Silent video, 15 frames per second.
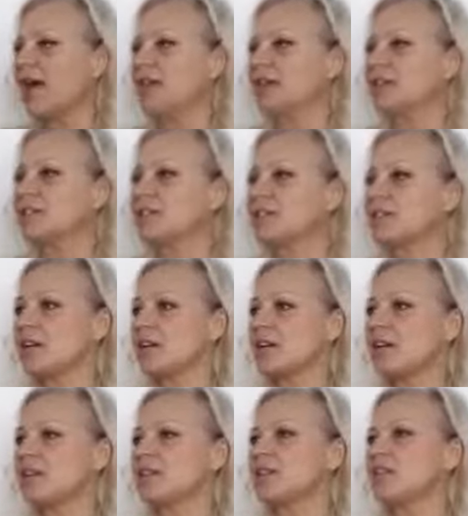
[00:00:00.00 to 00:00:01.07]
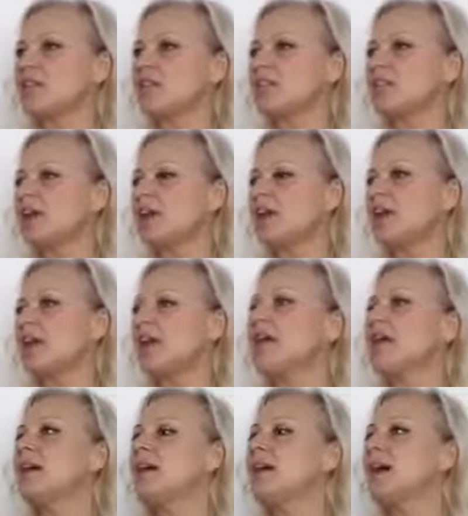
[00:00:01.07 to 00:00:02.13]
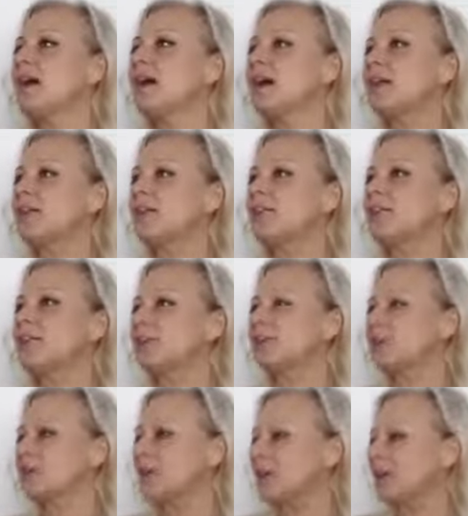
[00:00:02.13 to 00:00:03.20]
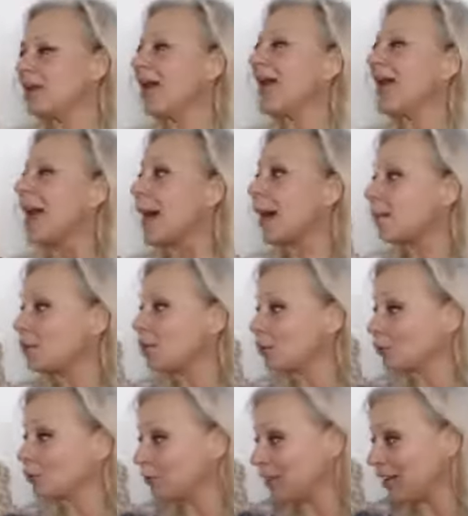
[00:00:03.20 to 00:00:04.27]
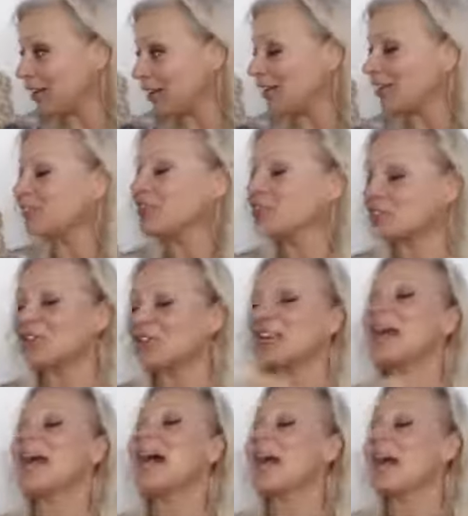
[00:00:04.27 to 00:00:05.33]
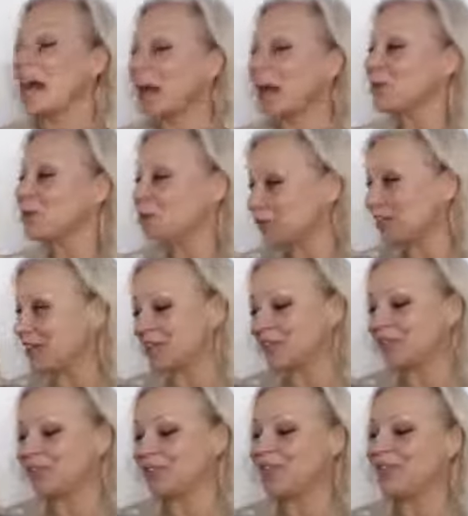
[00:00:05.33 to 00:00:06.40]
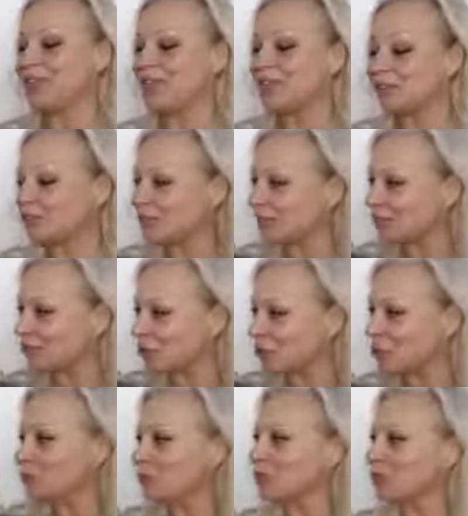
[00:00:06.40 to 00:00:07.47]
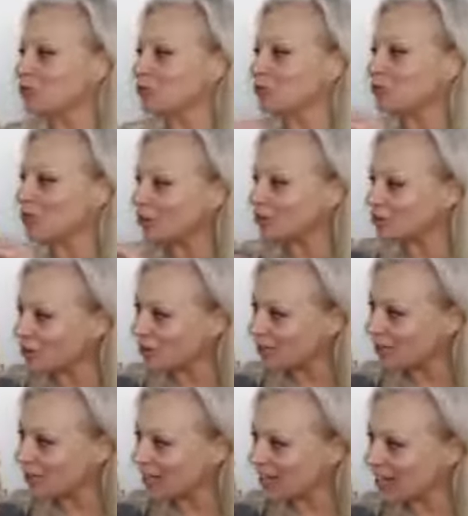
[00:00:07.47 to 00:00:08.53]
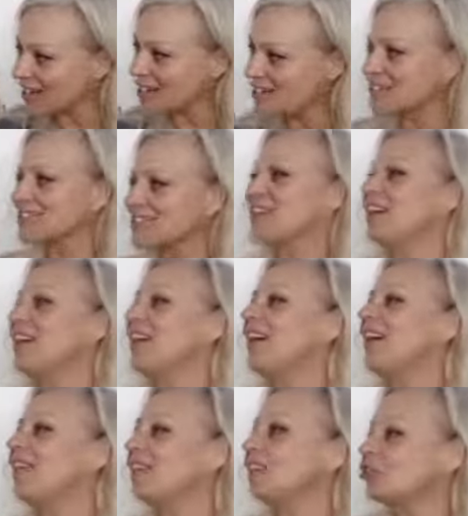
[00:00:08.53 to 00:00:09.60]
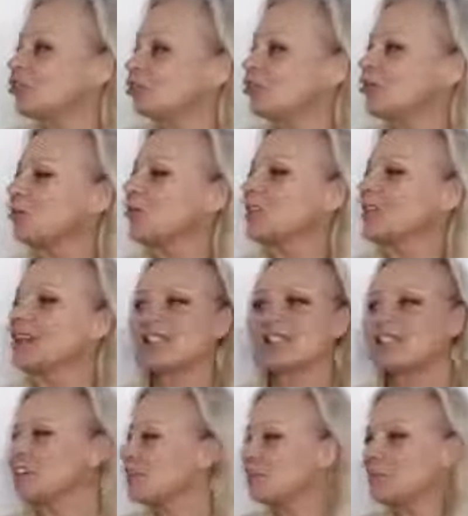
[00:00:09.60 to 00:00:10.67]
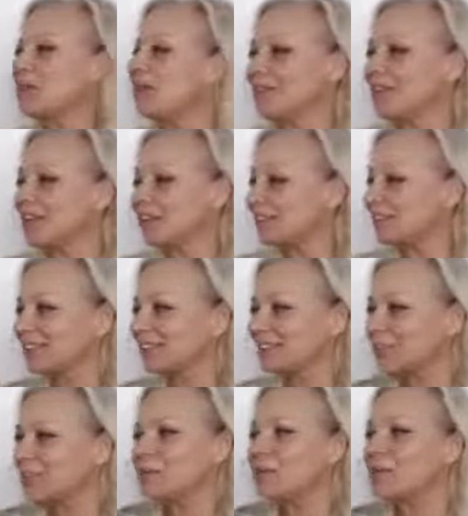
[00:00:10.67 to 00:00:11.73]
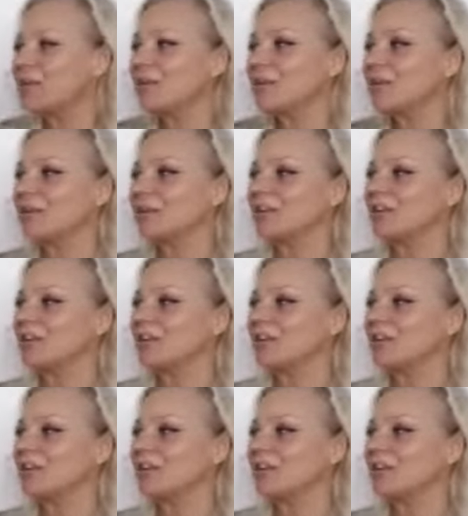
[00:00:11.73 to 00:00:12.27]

and you say, first, maybe I am not good enough. I am good enough. And then the fingers open because you can't hold against. And that shows that actually I don't believe that. I don't believe I'm good